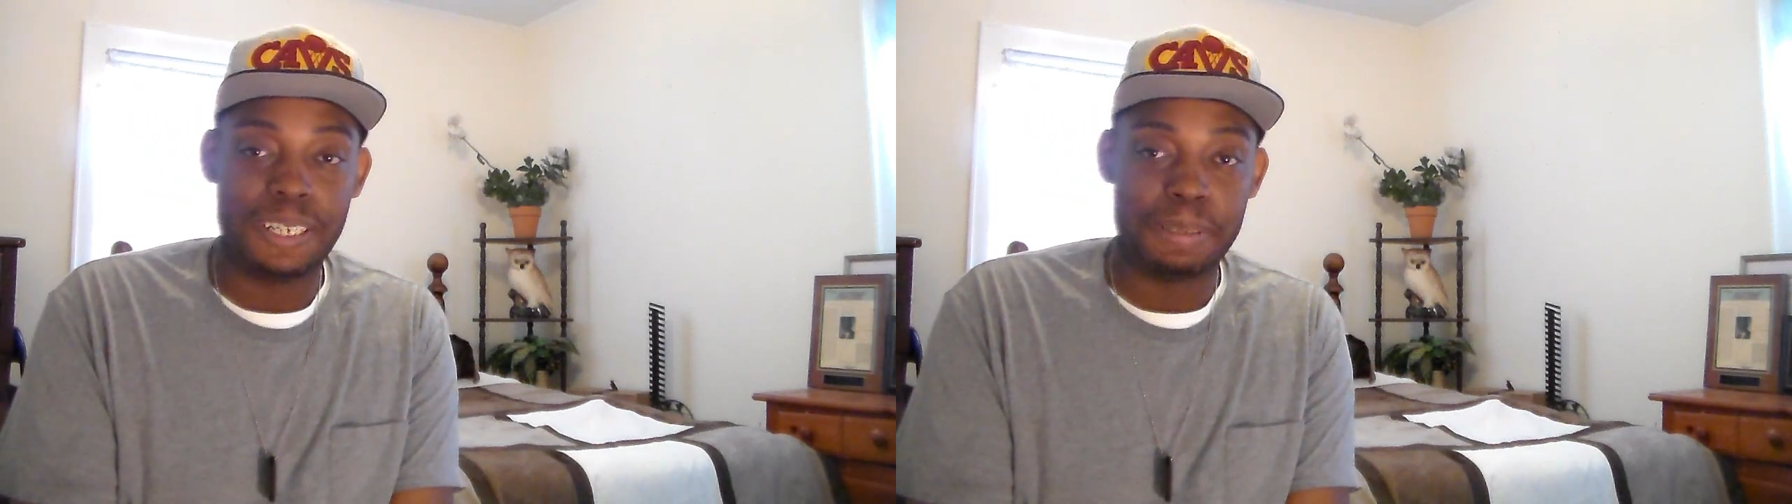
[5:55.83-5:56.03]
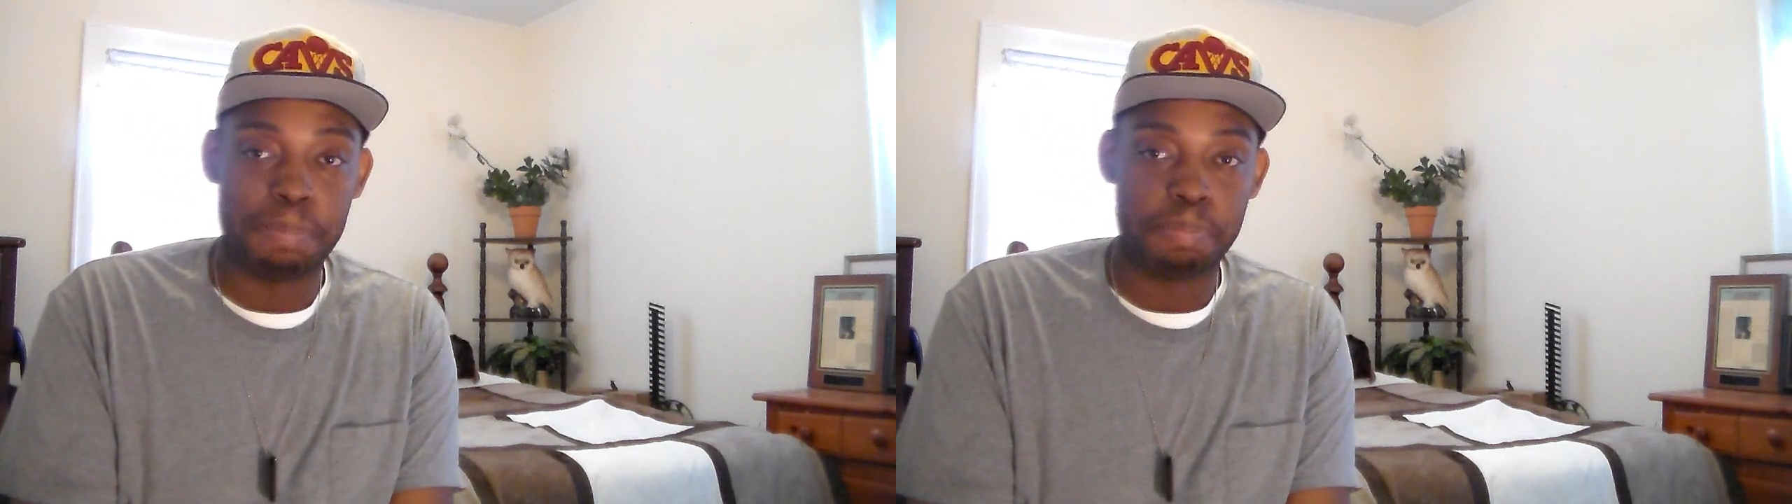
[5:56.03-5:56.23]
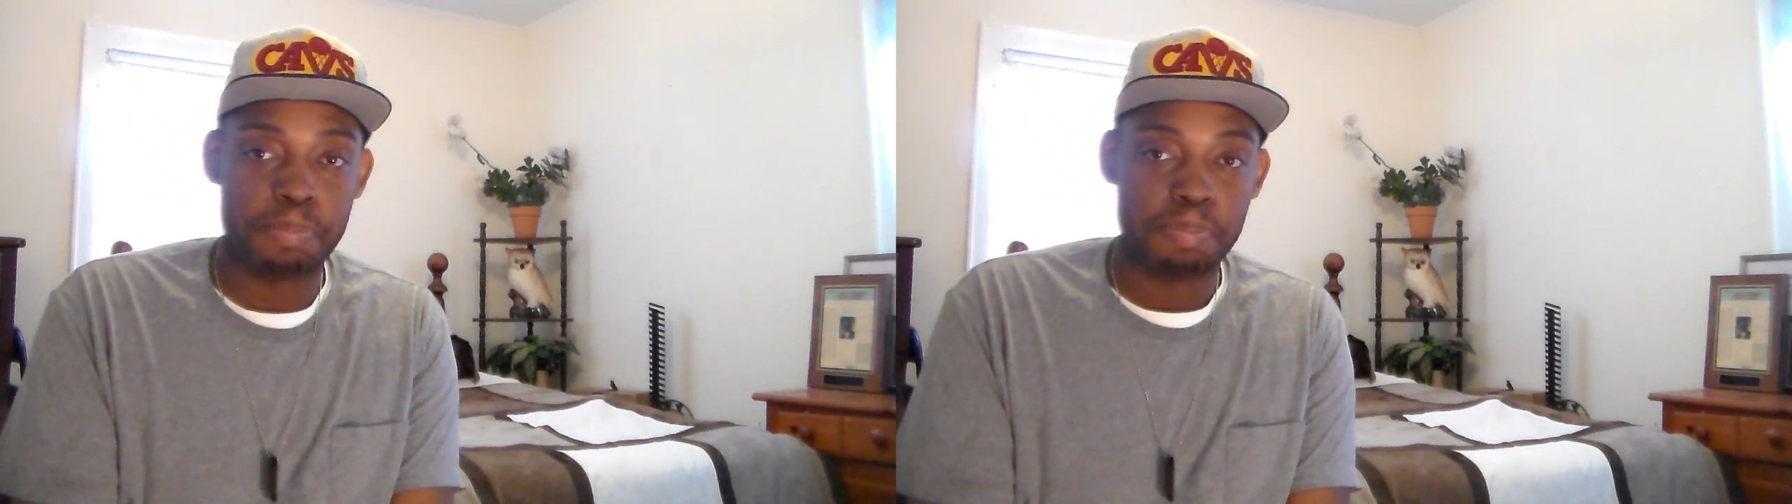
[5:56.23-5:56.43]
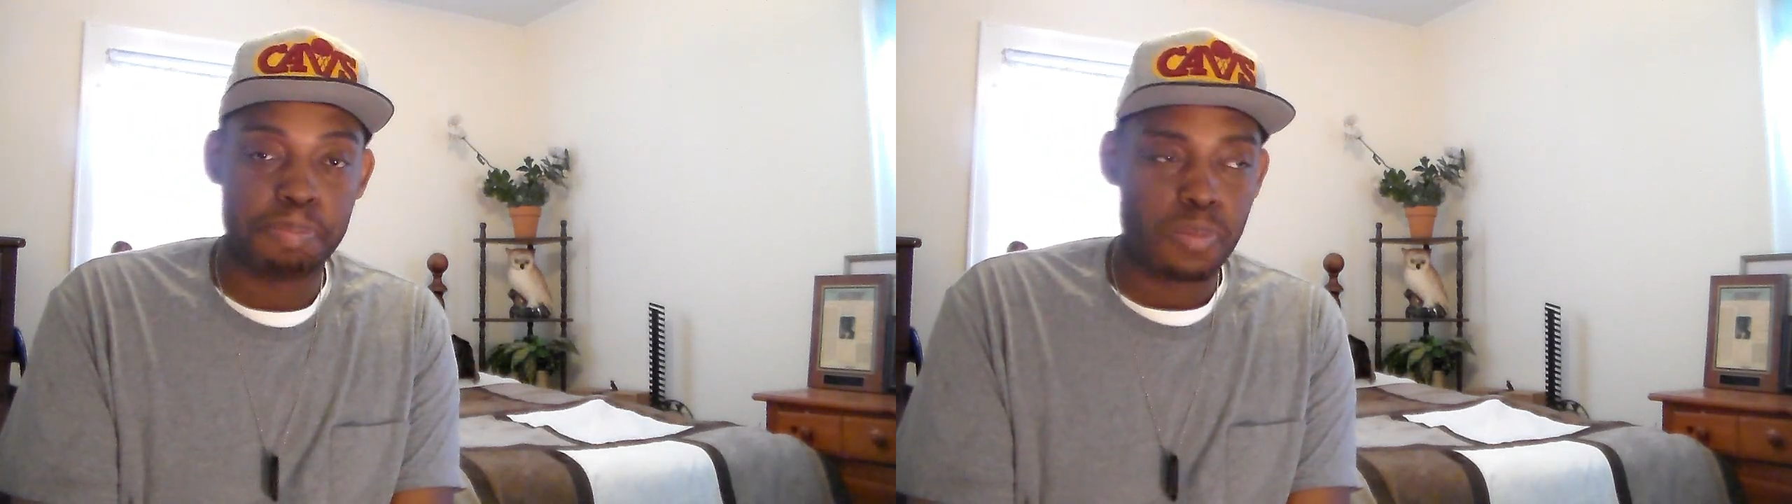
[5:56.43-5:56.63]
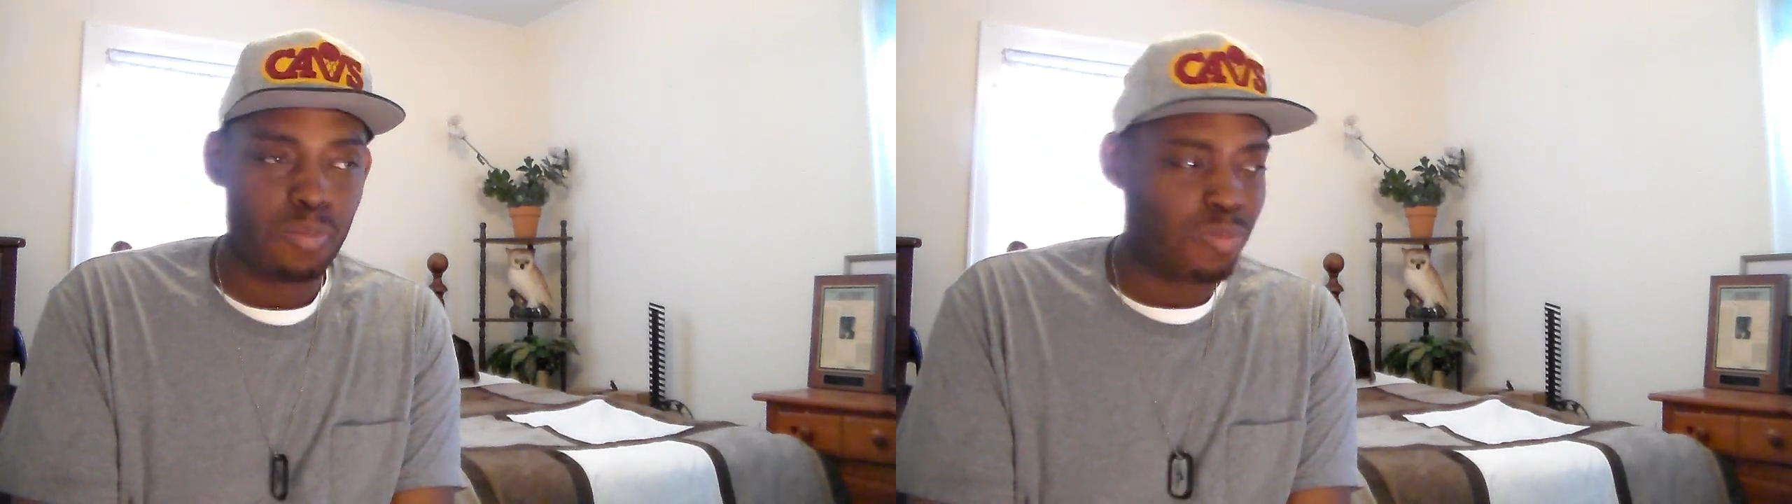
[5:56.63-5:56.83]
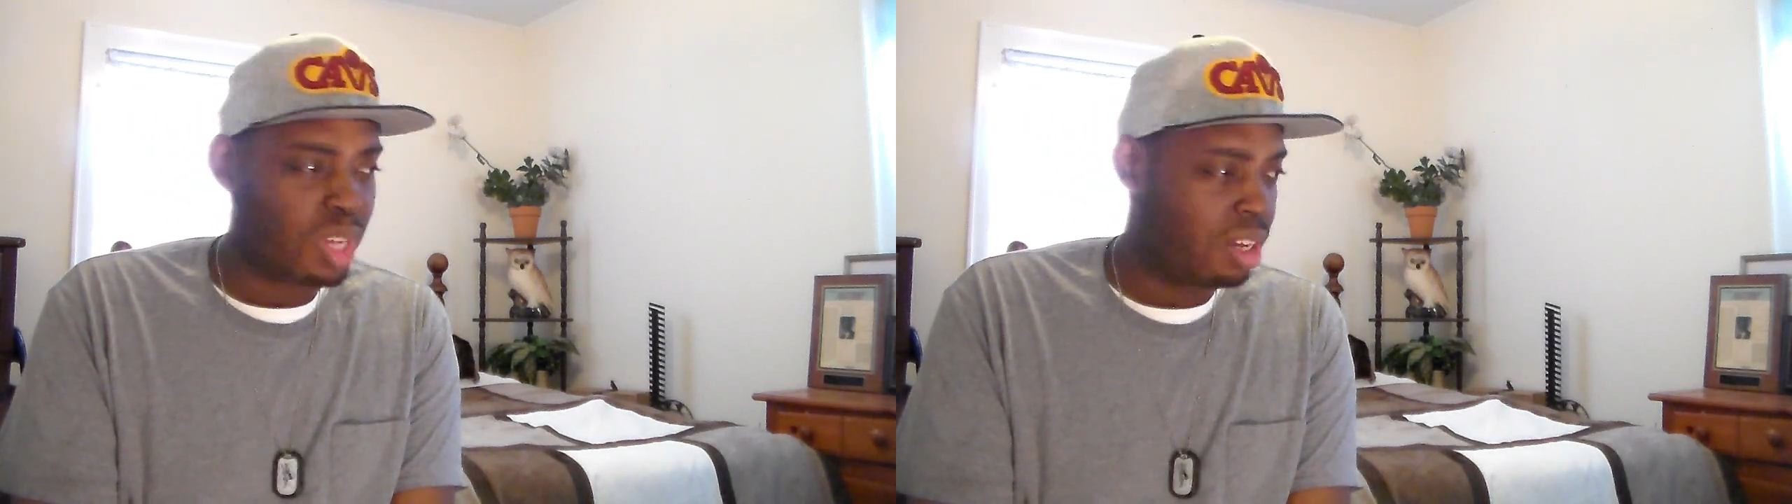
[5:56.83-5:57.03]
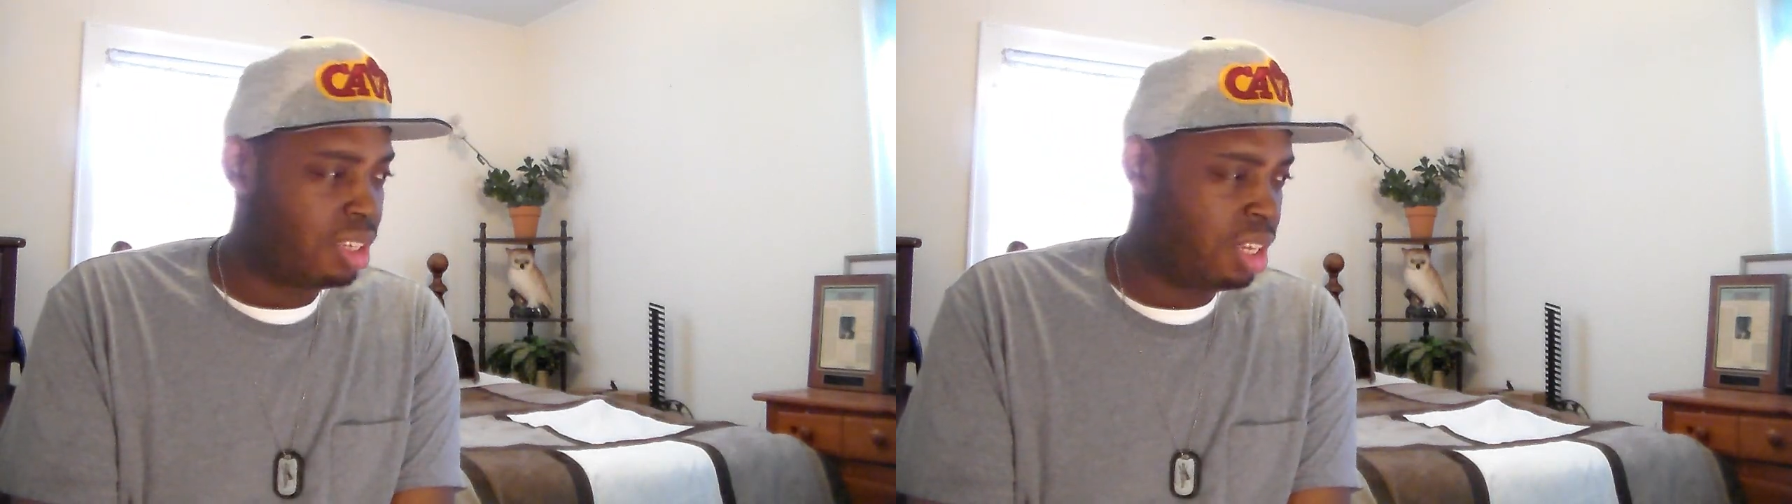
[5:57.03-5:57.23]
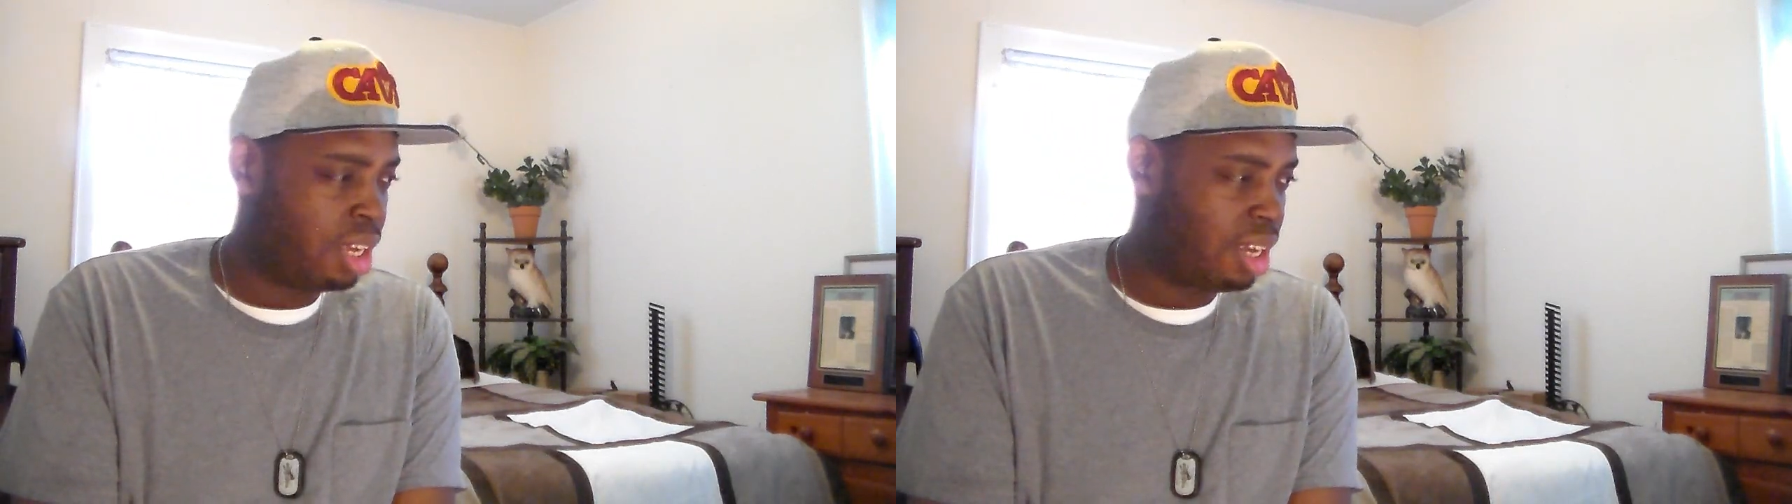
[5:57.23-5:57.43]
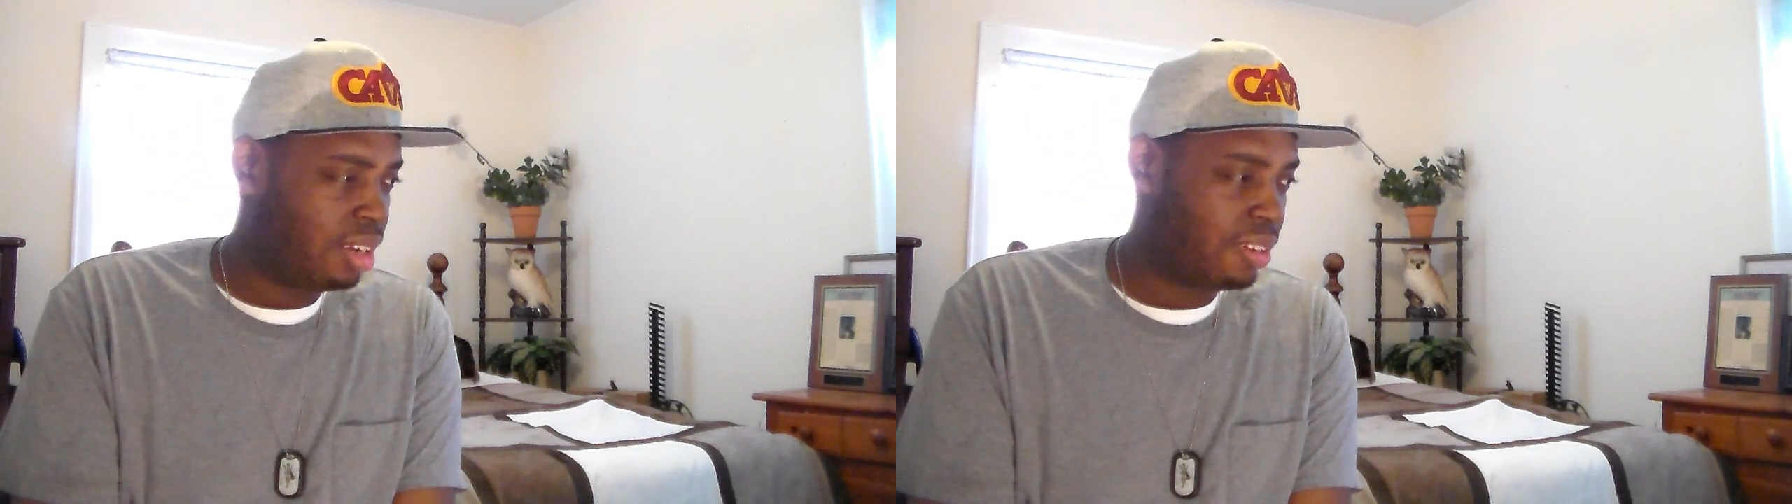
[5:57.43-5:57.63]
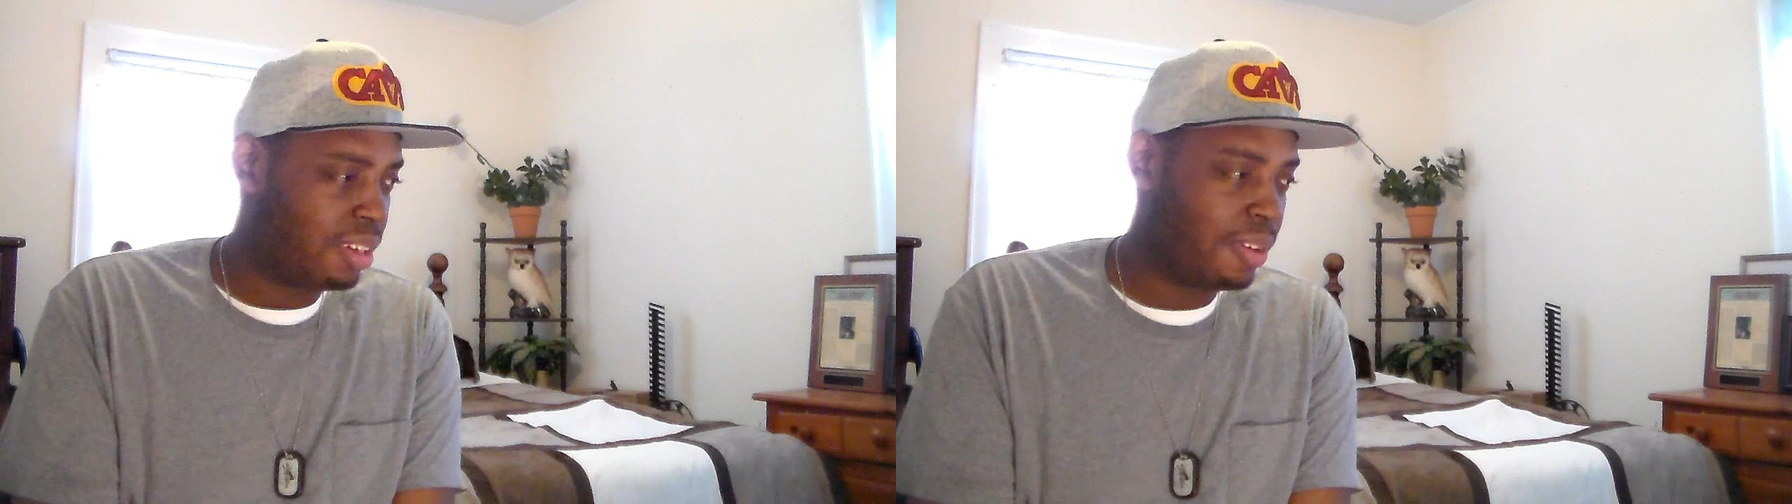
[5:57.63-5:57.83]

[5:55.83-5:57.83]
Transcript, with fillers: Um, yeah,